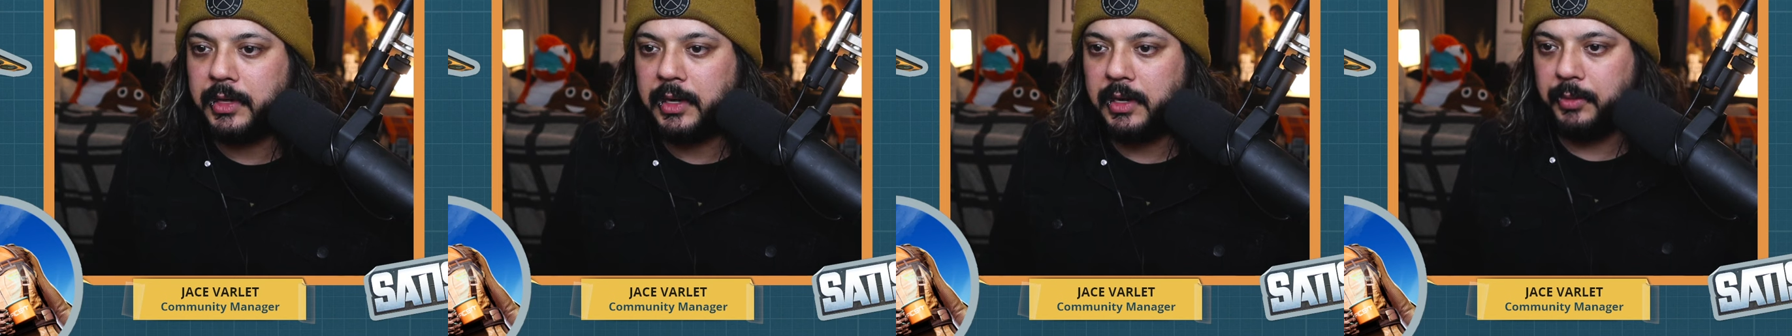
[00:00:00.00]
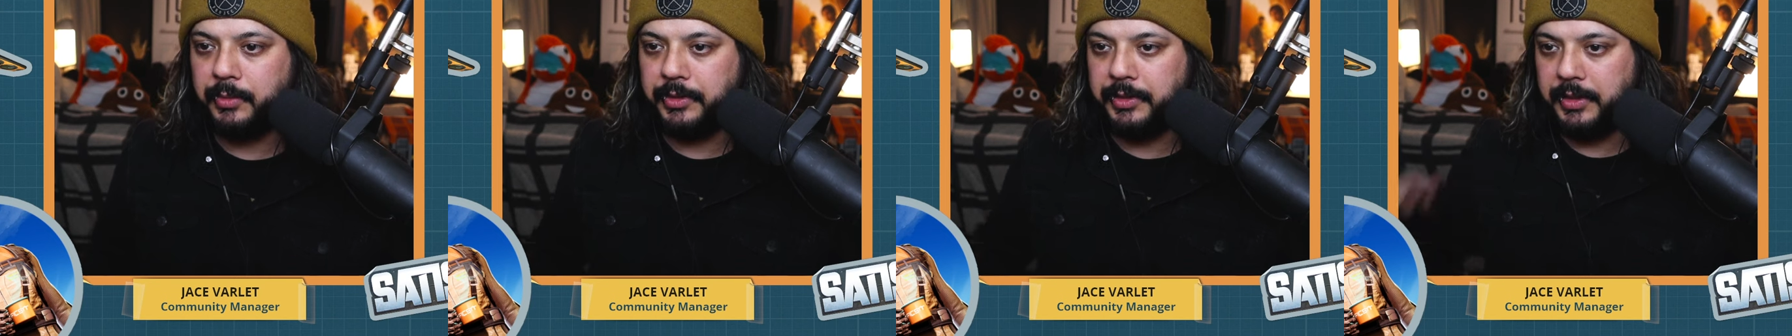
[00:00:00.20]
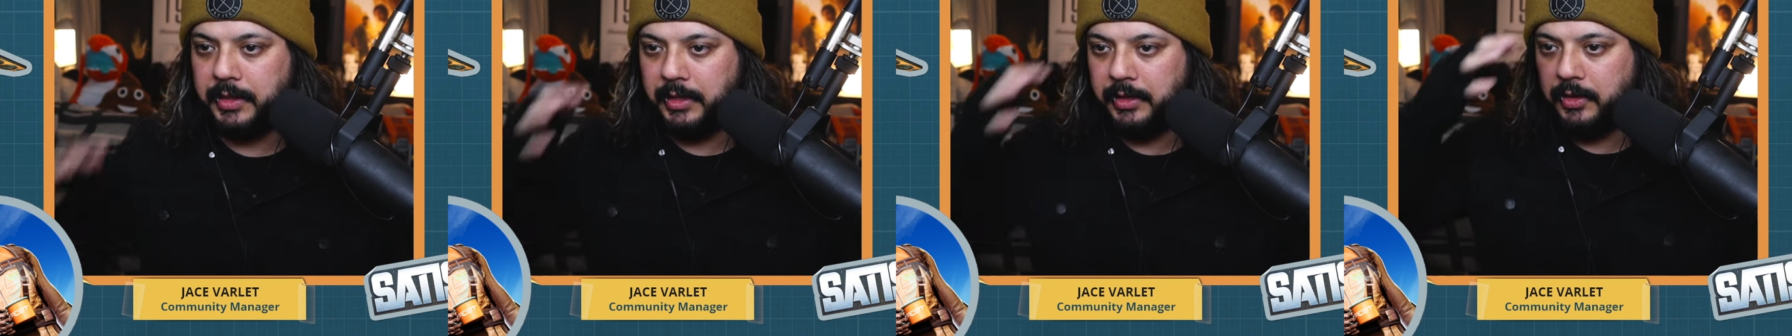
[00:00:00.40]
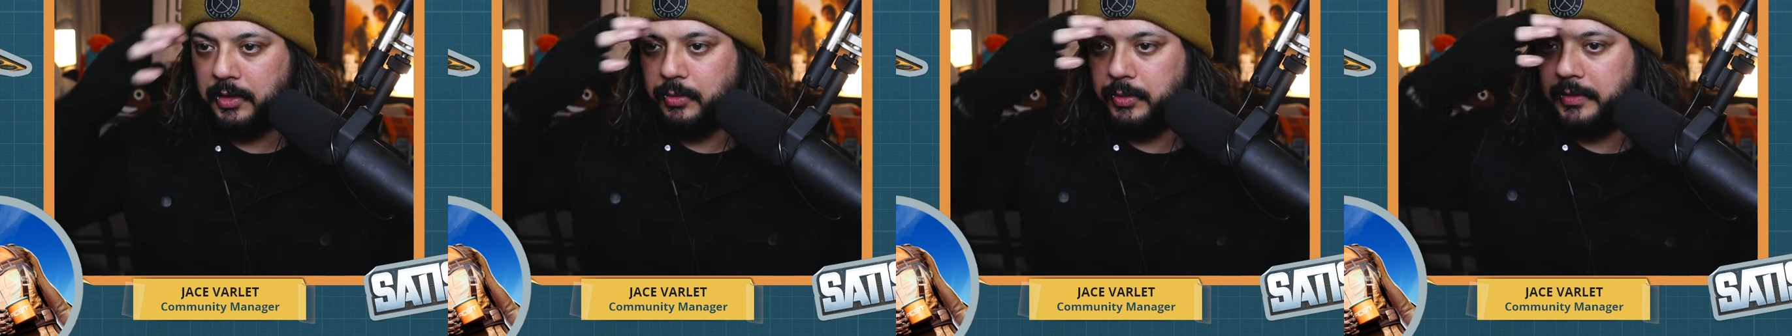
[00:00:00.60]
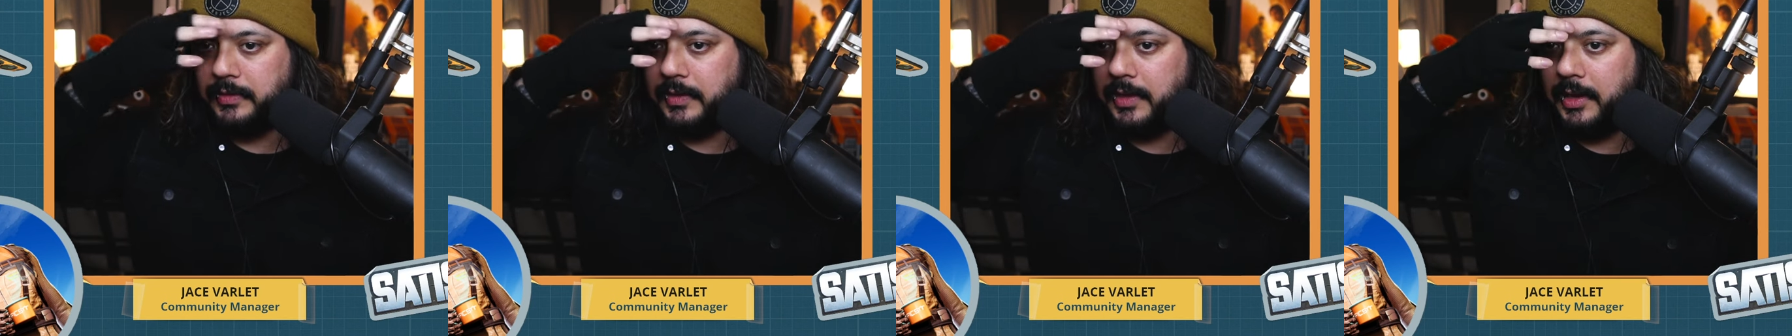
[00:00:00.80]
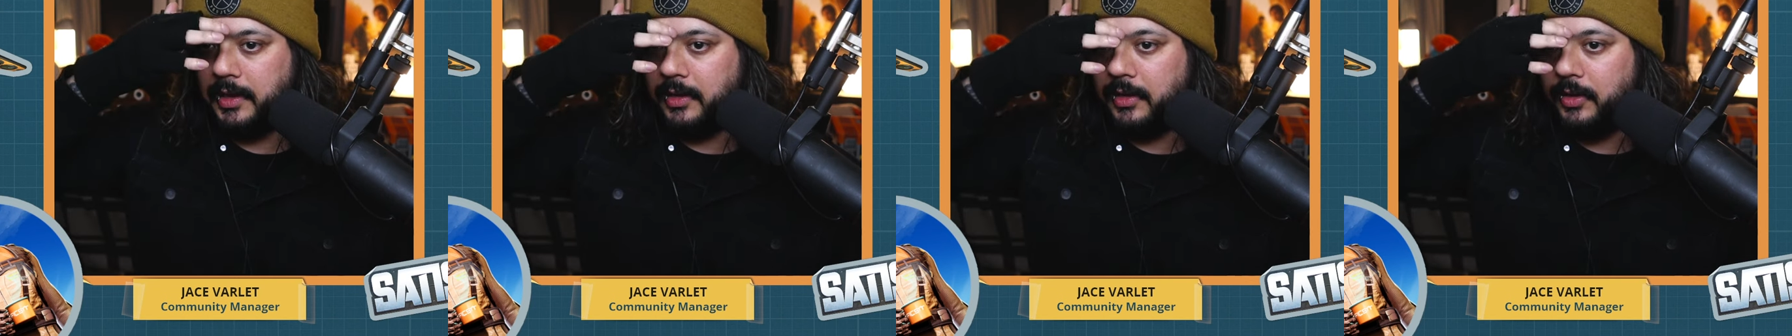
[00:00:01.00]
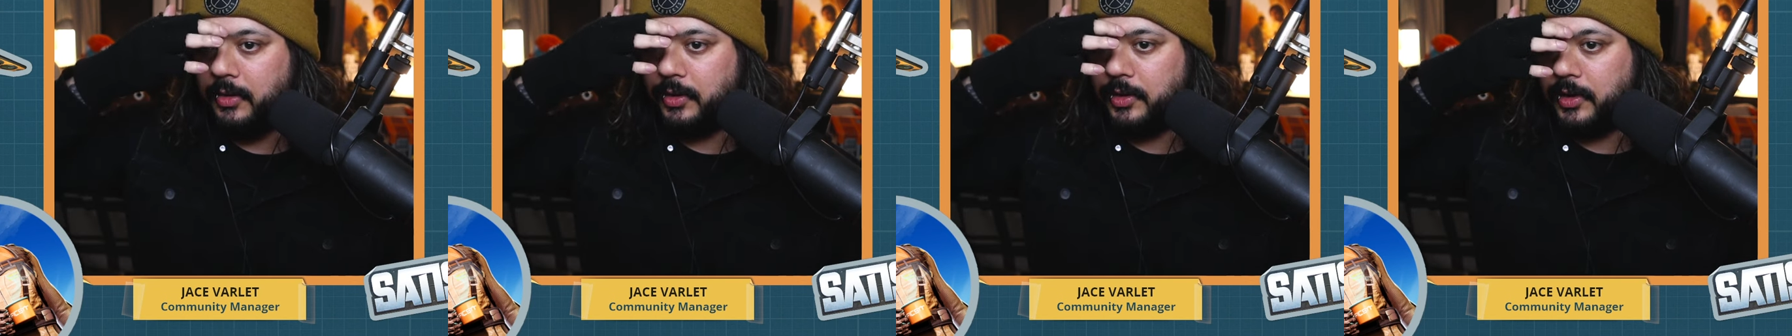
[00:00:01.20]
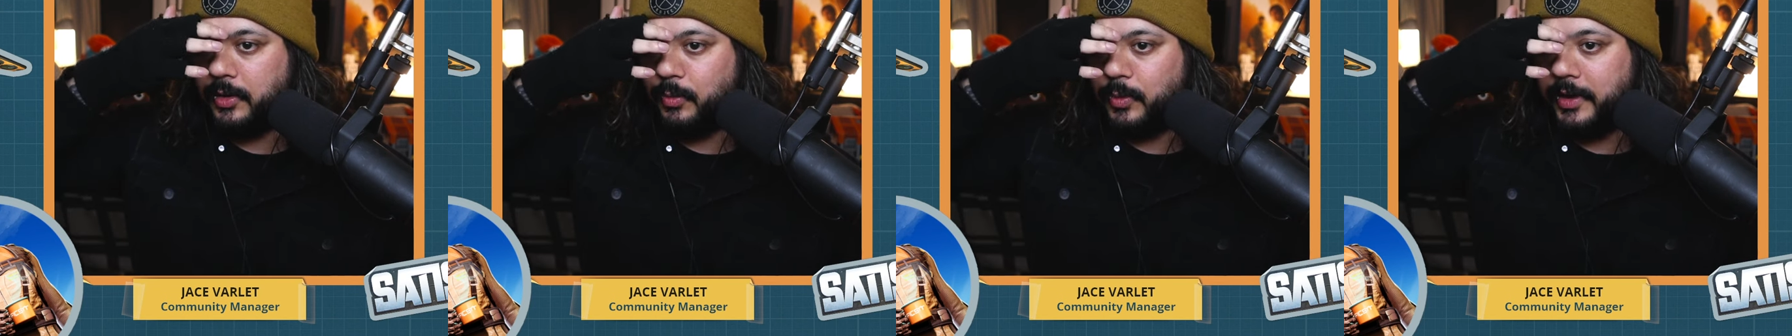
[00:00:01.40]
I would think you would say, oh
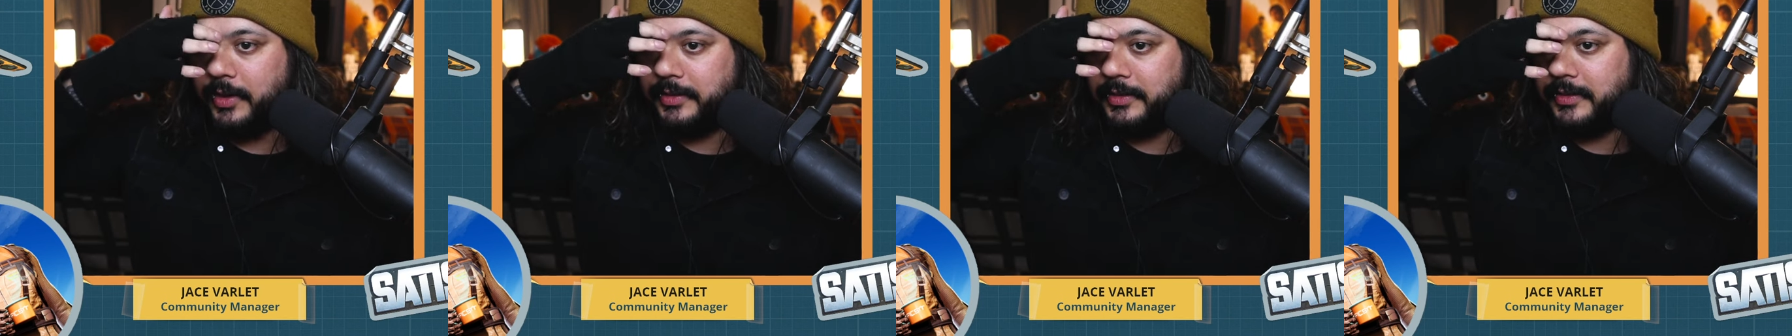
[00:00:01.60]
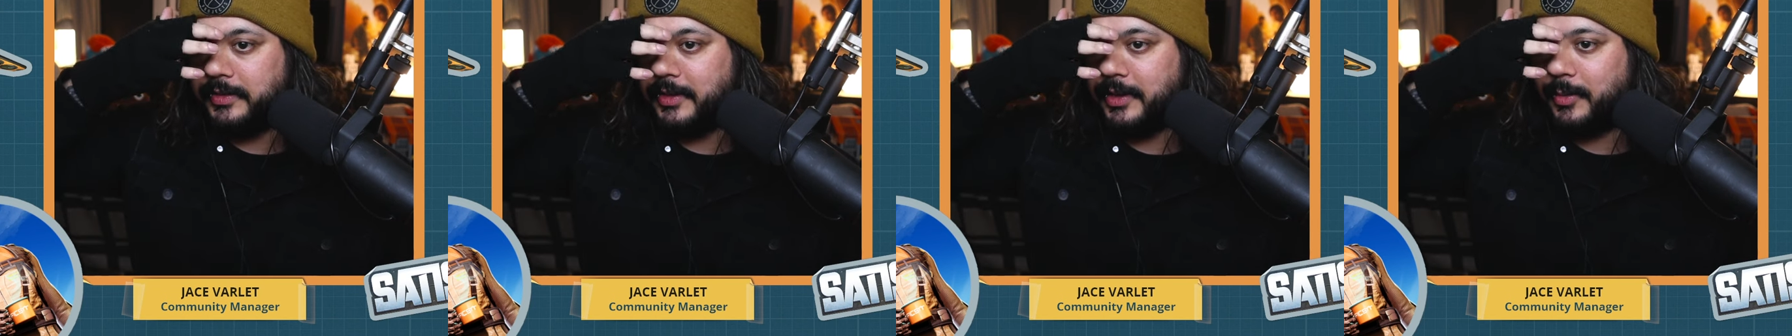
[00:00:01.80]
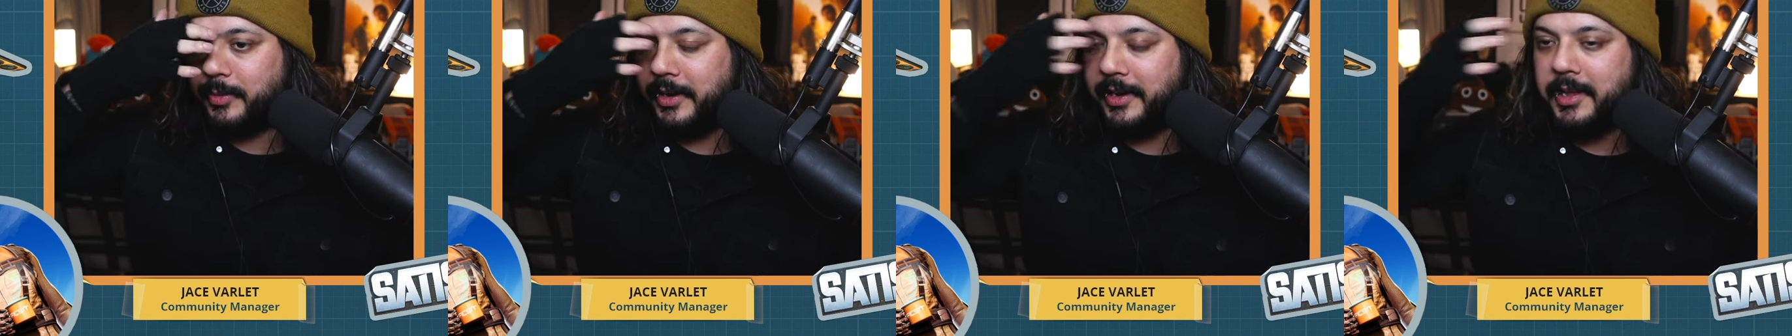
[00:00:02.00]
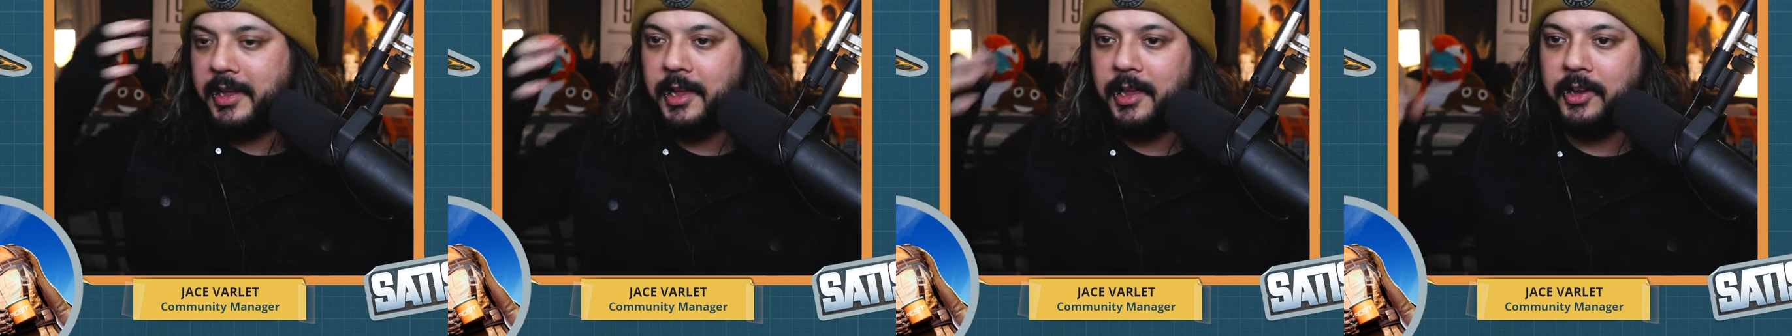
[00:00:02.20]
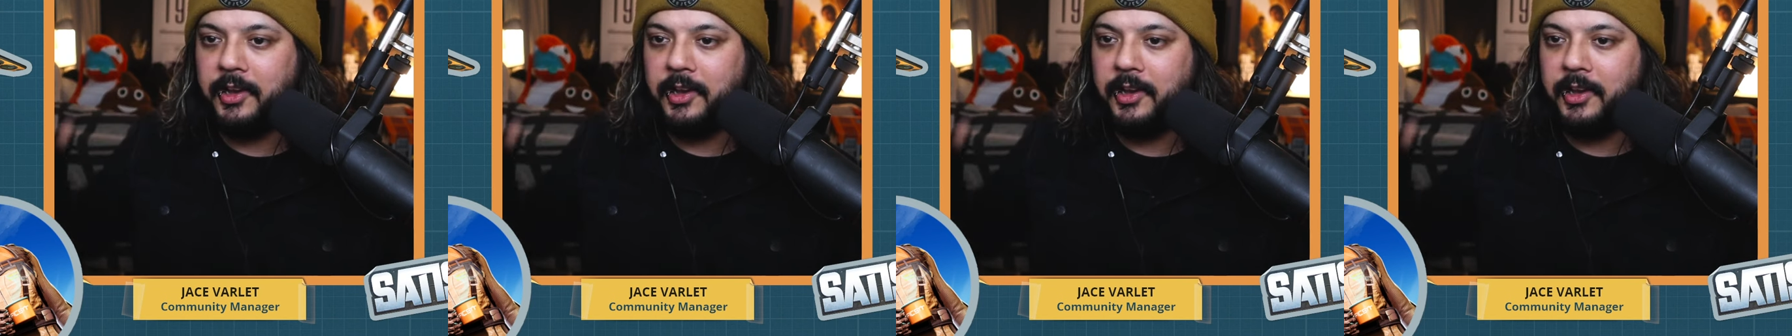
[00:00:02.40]
God, what else is he going to break?